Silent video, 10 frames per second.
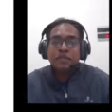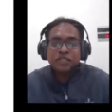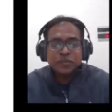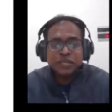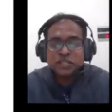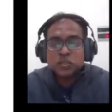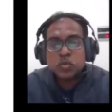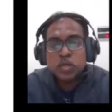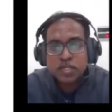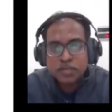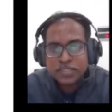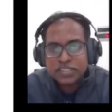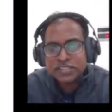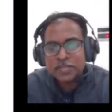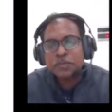uh, spaced 200
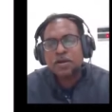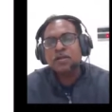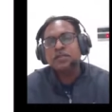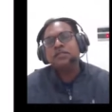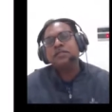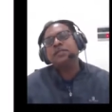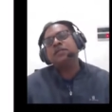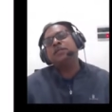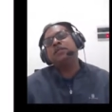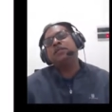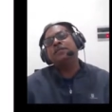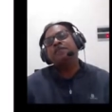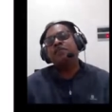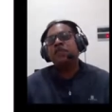meters apart uh,